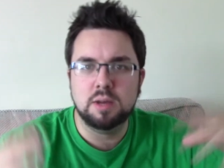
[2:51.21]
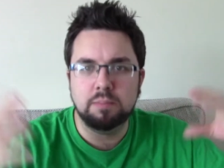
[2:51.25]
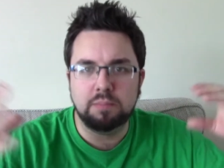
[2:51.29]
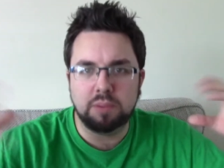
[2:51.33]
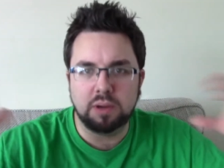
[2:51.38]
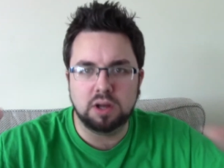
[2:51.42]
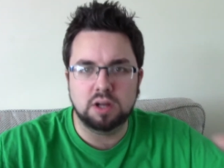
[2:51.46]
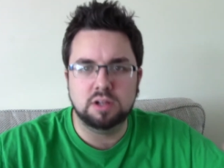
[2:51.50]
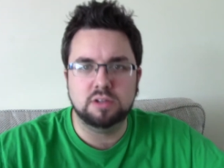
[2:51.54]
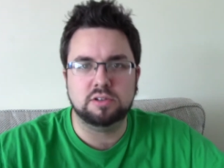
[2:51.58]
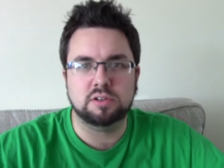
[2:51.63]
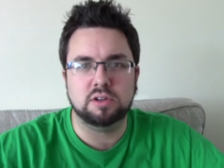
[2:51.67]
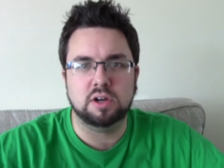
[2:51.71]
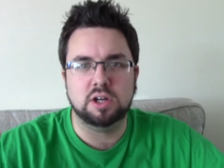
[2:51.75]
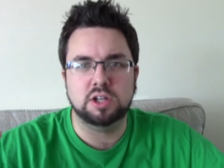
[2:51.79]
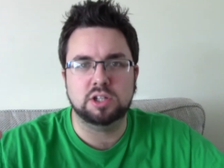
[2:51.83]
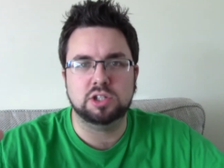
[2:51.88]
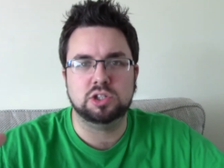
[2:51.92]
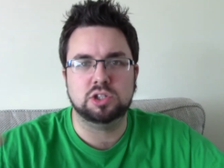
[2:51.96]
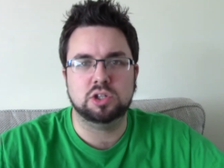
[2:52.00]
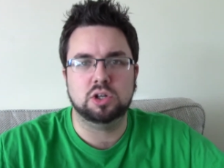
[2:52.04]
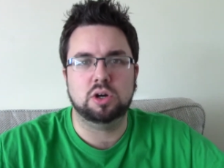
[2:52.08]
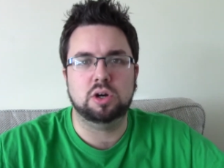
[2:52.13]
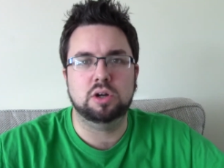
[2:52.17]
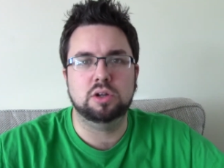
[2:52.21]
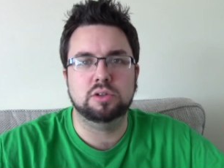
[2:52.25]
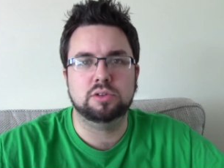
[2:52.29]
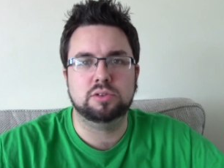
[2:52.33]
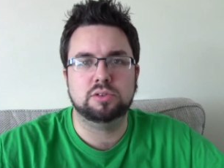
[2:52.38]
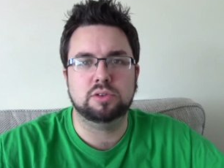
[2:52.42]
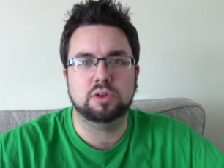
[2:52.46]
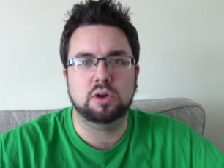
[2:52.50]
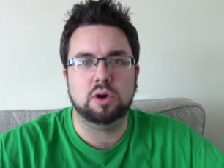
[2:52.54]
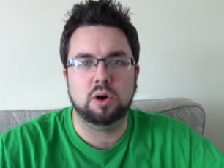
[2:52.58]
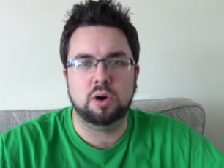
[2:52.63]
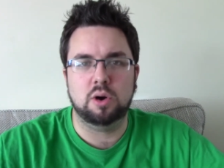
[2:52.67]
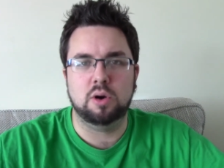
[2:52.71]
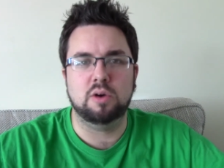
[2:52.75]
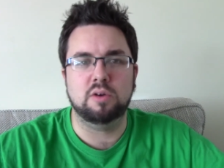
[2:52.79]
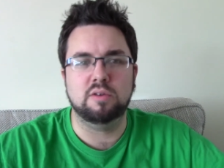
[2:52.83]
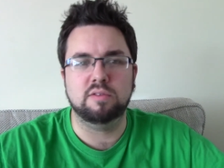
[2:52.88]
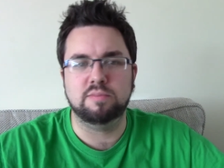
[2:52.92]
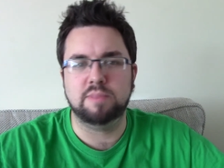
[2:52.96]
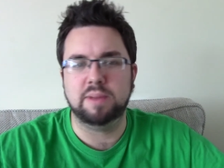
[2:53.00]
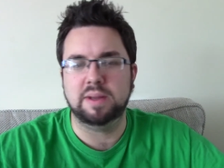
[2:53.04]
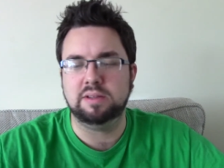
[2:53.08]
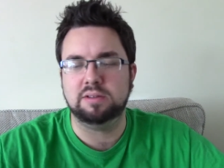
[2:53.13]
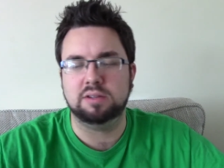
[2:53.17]
bird's eye shots
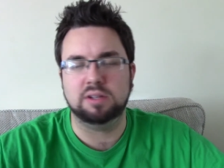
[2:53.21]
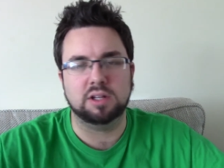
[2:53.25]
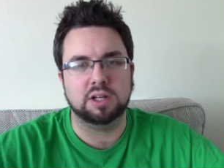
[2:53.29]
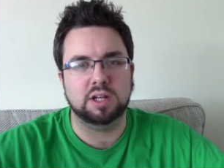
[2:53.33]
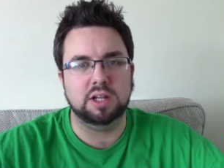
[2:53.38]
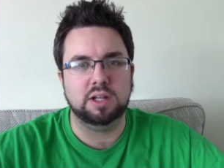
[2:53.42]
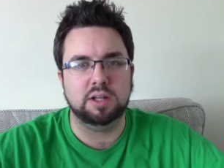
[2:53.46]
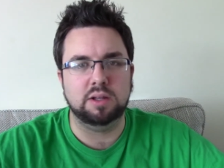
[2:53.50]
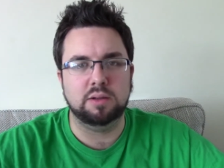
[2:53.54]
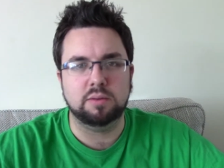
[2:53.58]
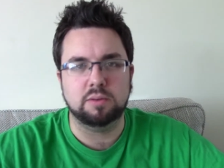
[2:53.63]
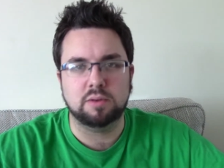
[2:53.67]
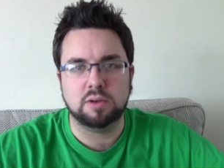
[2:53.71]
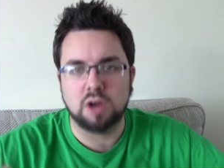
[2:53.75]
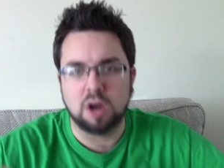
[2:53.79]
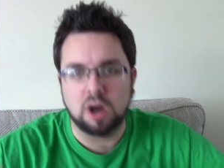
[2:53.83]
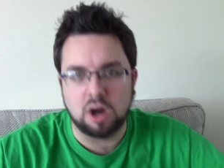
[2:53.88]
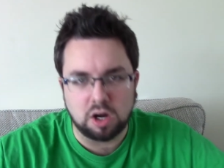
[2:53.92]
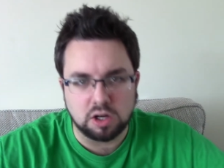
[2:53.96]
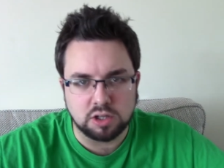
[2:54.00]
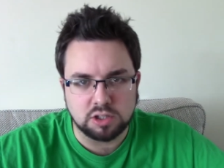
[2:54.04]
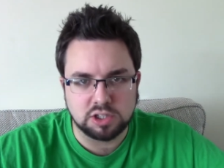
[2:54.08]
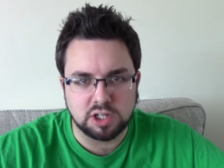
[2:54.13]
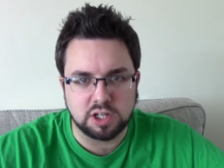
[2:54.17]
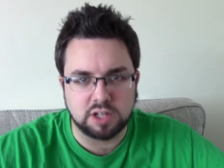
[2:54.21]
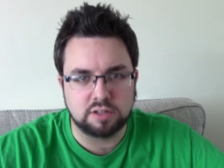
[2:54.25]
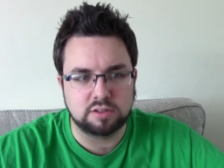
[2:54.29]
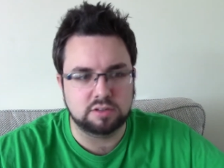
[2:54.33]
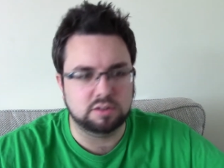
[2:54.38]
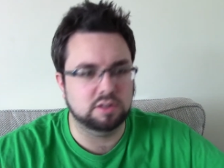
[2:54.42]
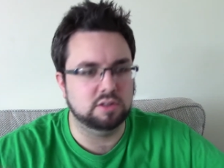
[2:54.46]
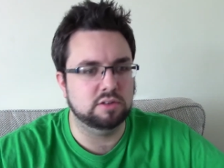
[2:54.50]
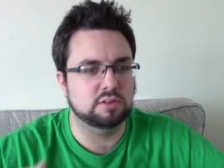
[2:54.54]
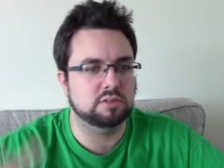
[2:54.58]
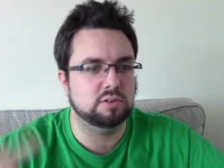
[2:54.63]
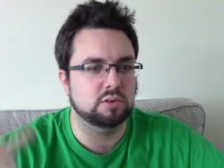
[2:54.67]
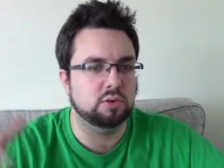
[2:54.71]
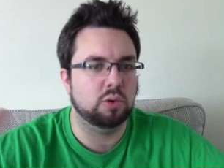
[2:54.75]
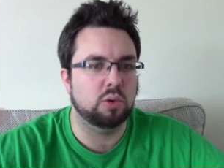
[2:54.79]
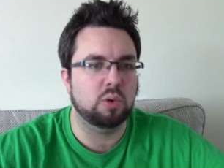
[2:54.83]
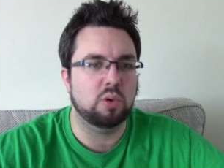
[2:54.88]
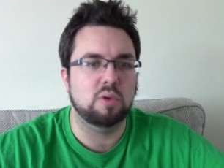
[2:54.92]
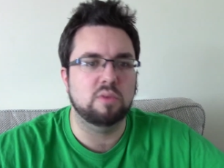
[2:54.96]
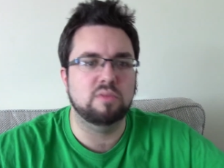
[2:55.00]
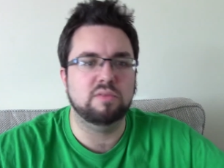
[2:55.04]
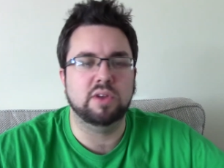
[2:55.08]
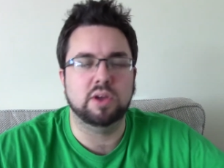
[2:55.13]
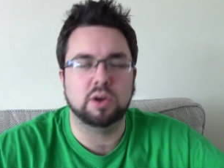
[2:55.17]
of basically car chases
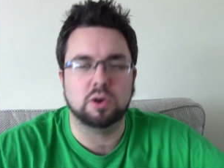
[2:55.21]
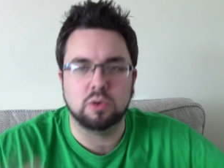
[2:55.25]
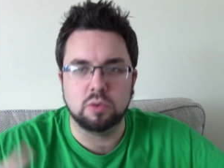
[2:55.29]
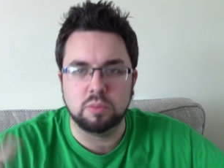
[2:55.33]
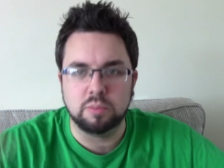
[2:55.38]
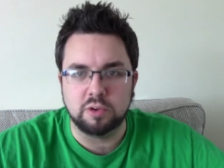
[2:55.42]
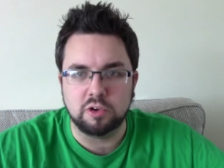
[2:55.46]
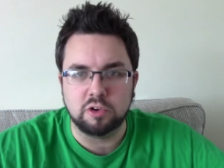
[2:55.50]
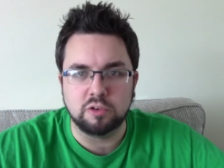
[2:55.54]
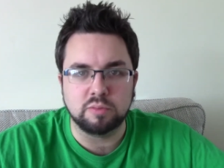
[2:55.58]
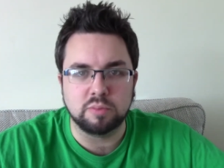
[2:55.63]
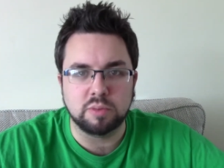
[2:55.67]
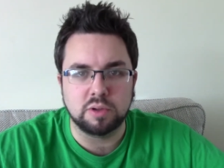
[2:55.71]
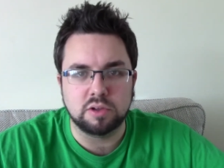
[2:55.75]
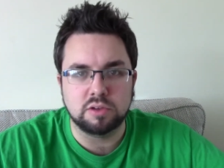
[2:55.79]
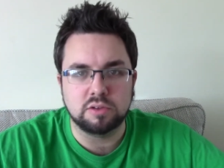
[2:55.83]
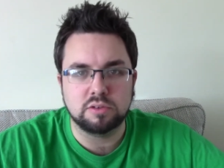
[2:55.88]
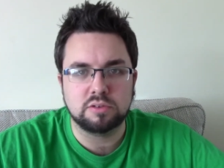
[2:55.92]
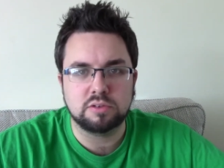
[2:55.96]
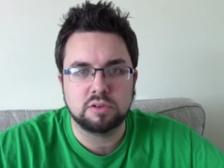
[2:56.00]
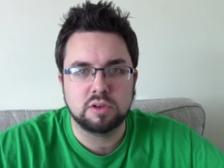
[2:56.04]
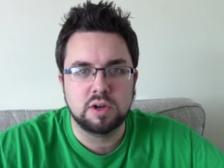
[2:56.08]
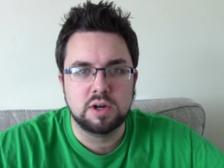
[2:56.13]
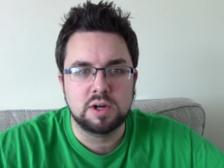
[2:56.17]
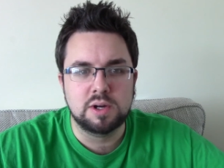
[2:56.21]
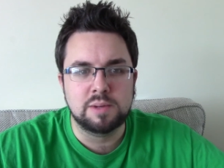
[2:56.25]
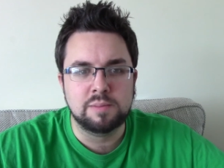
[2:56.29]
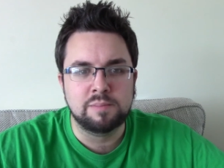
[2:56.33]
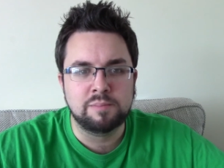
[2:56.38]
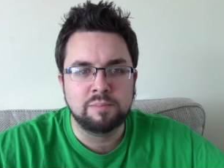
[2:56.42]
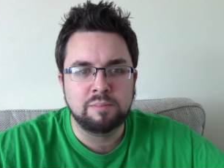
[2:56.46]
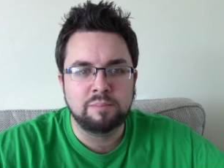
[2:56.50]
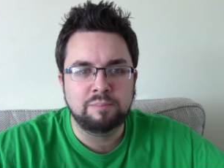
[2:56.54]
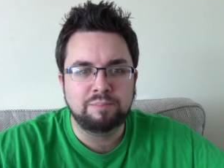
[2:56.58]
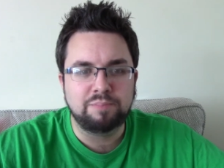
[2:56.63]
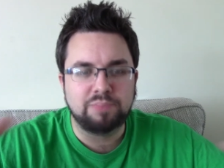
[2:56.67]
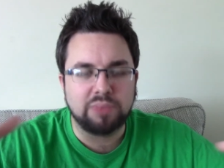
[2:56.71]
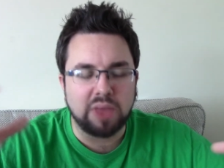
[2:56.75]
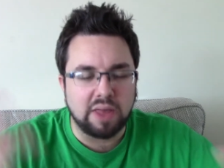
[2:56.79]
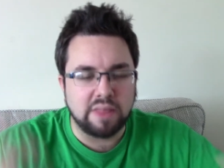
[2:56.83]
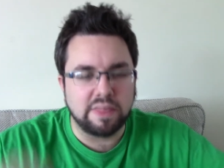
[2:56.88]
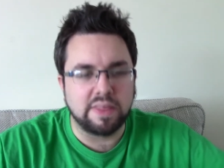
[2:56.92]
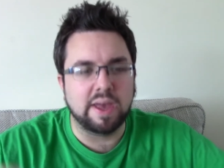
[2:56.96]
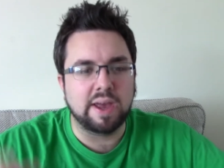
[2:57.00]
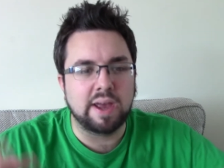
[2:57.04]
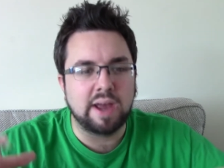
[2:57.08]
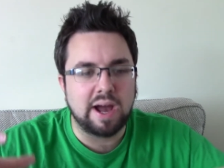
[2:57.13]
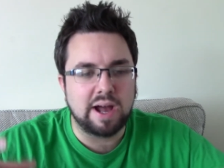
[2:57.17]
or vehicle movements
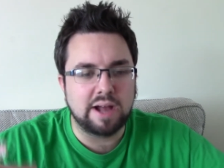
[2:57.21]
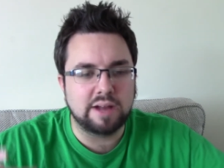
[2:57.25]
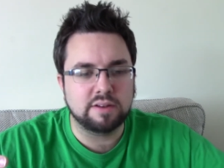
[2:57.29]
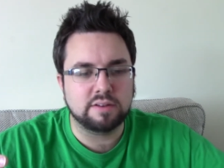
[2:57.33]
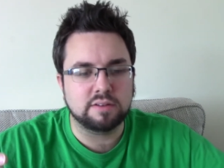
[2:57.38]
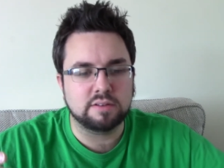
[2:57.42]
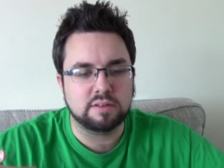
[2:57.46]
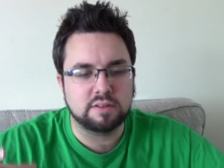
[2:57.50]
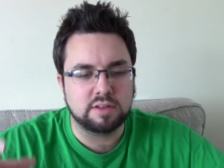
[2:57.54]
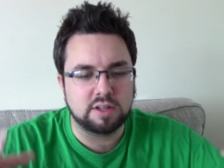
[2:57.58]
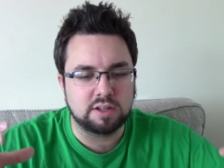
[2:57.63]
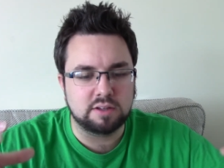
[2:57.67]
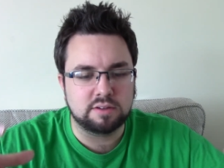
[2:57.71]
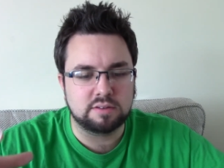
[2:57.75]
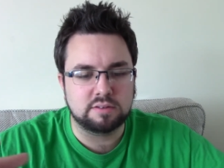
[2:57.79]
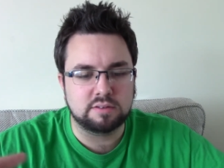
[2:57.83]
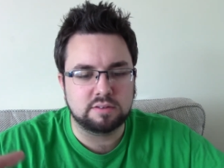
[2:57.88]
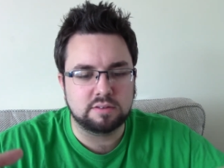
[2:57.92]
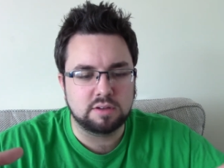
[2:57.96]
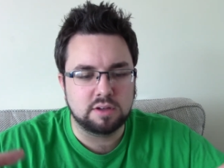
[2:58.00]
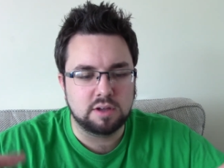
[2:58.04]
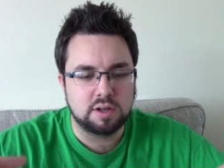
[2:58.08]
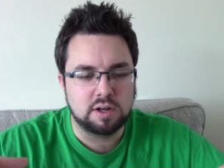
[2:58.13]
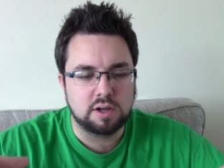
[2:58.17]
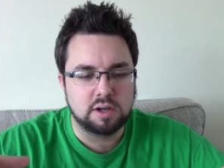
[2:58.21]
and they had this,